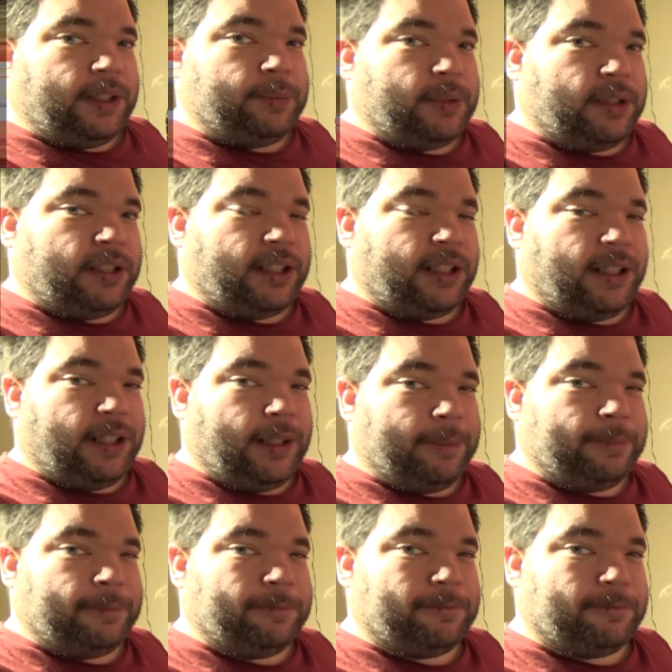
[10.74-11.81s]
in my
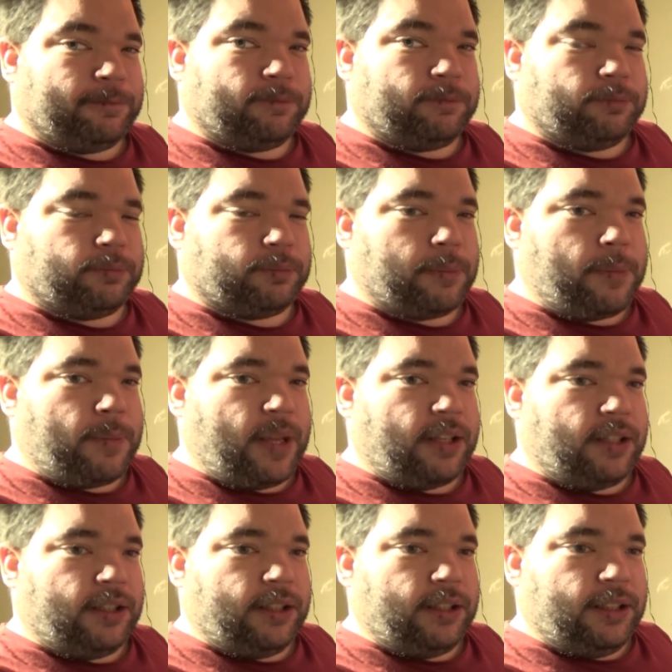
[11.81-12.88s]
um,
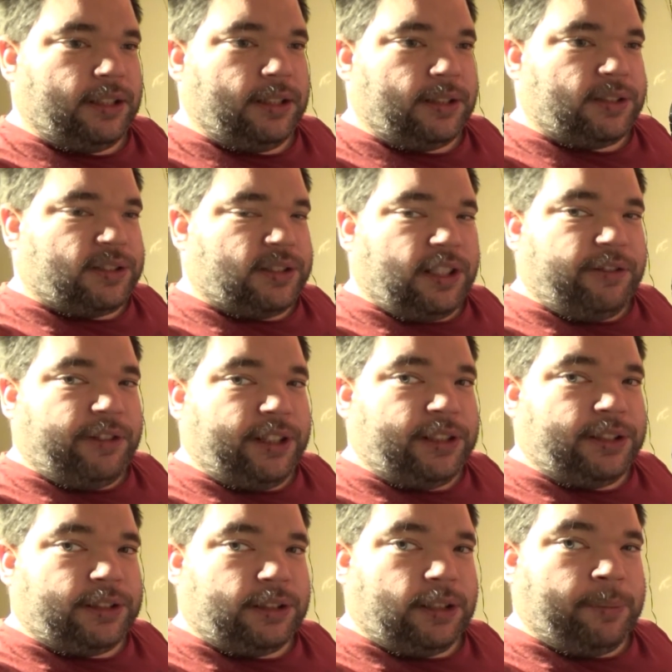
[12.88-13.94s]

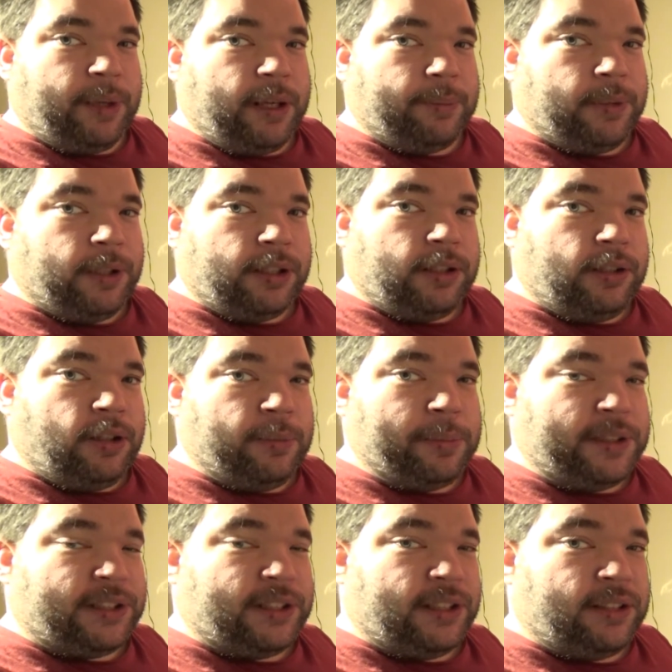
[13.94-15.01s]
series about my
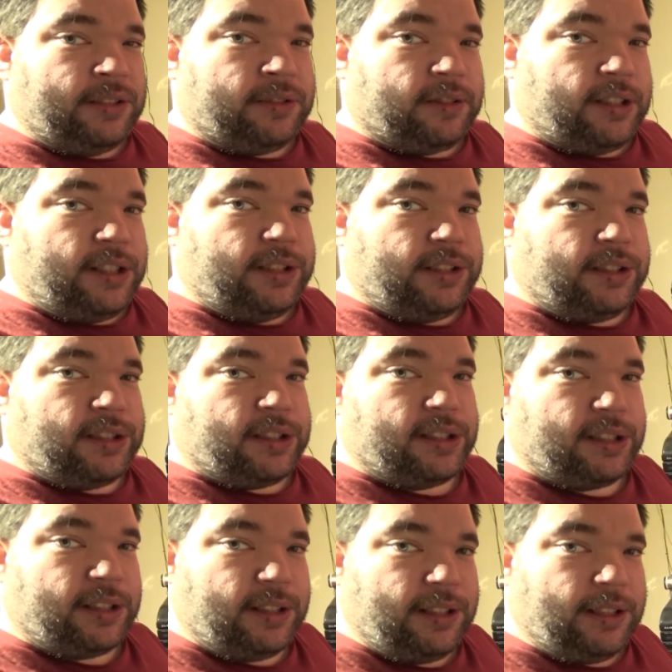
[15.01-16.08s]
hobbies and interests
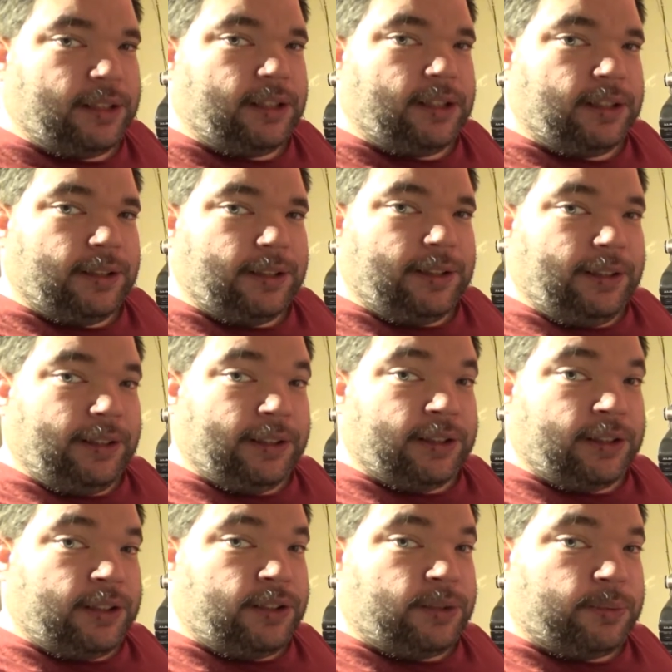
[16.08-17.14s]

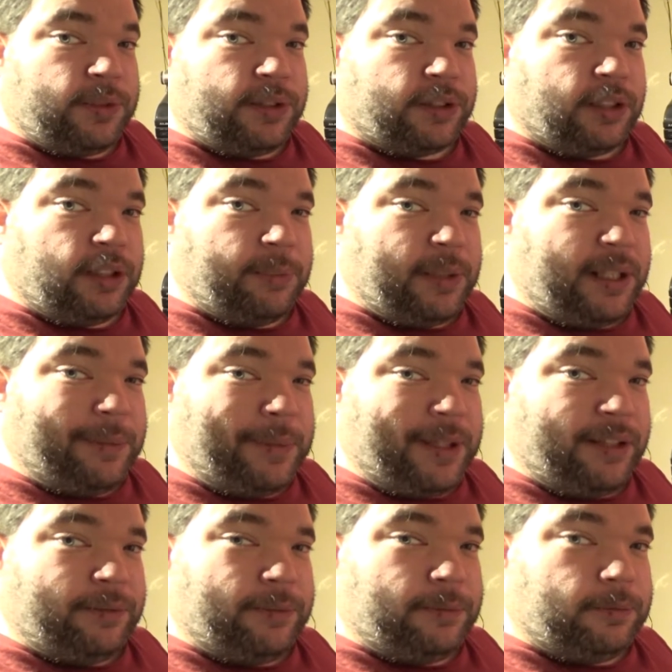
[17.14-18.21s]
and this one's going to be
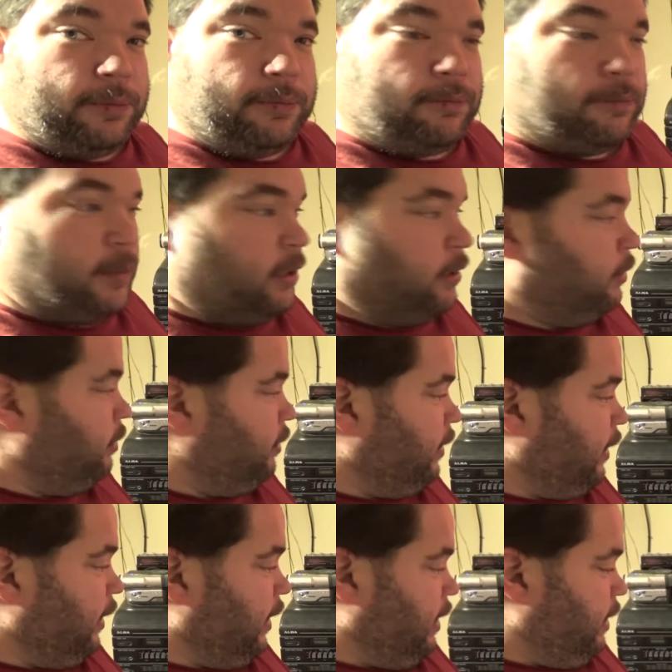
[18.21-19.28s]
about a lot of
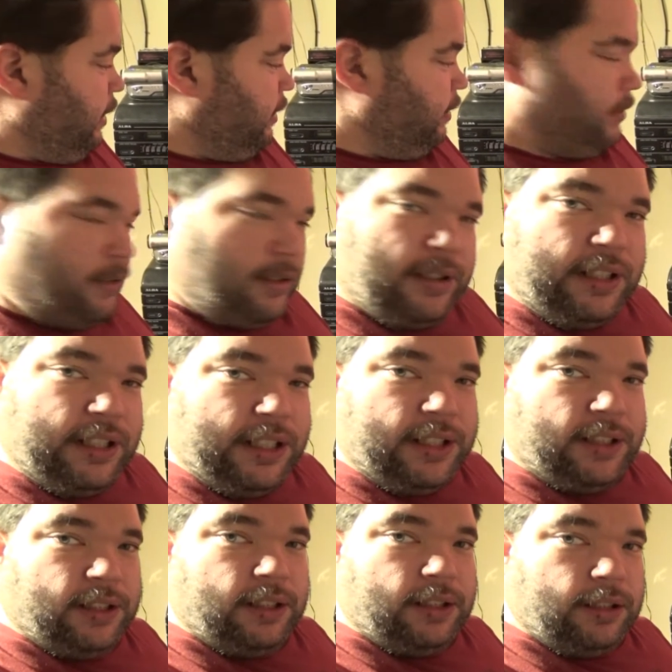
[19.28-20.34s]
the uh,
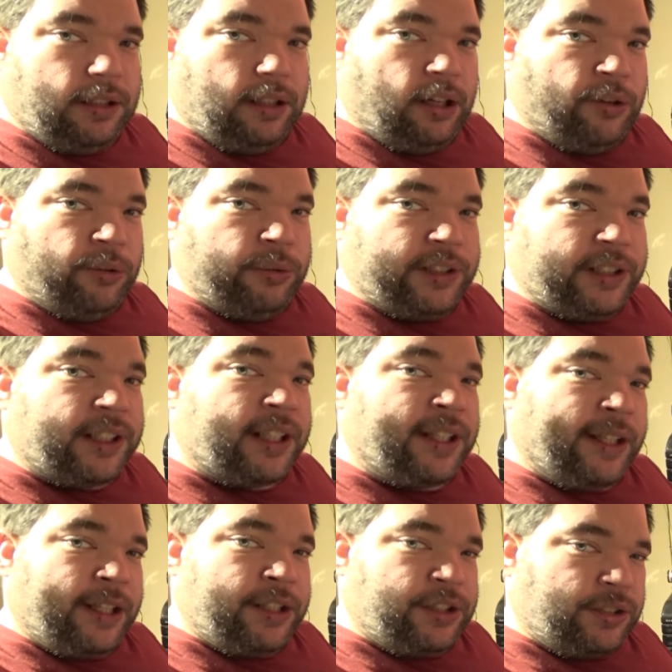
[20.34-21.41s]
older
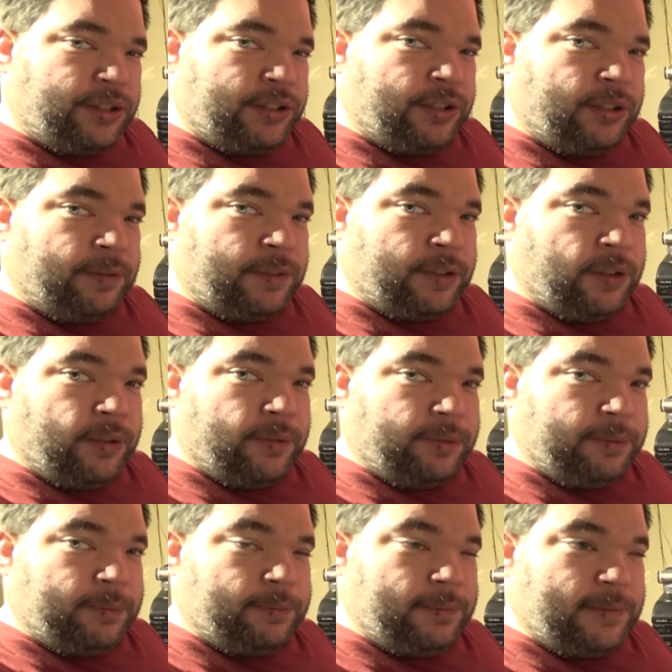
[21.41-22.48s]
gadgets I've got
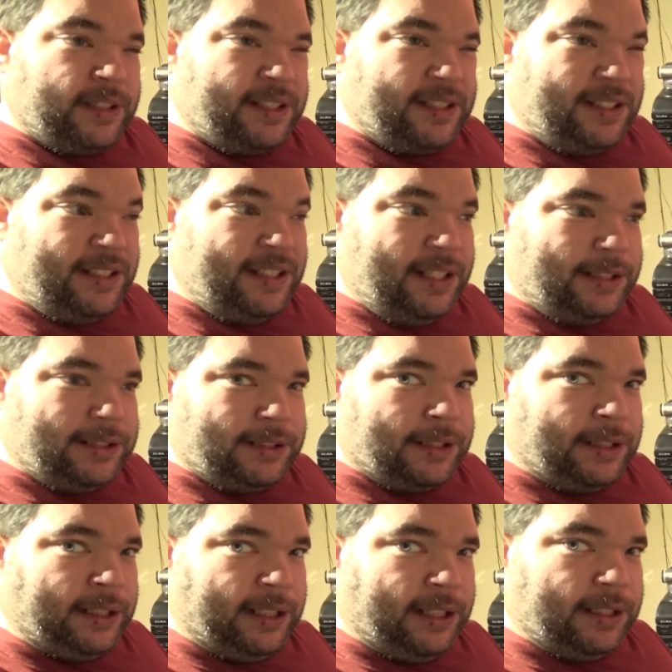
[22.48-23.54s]
from at
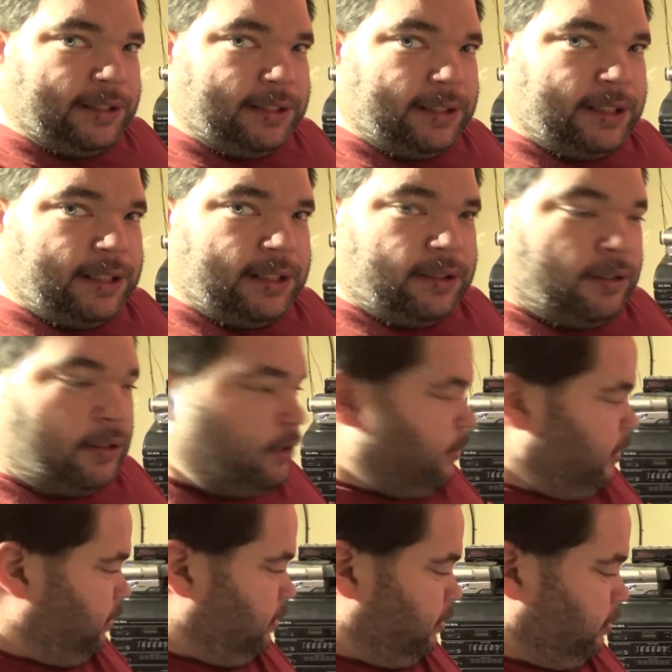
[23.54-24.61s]
least the,
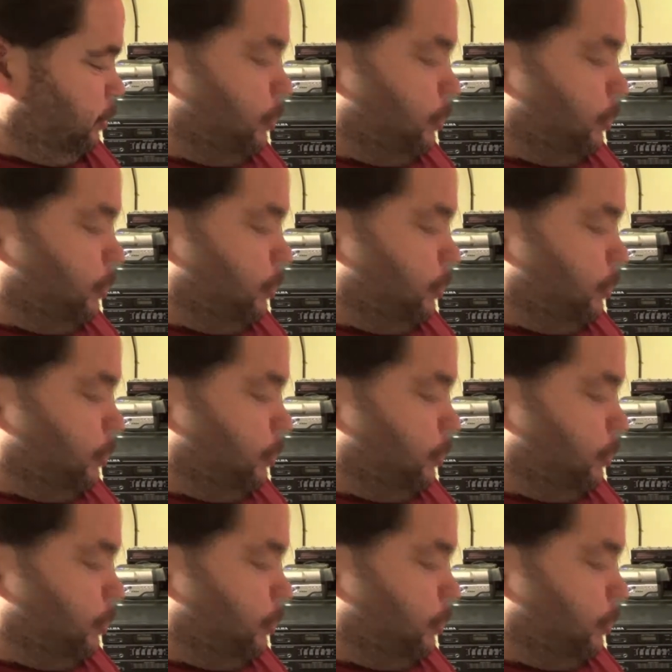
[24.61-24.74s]
no actually I've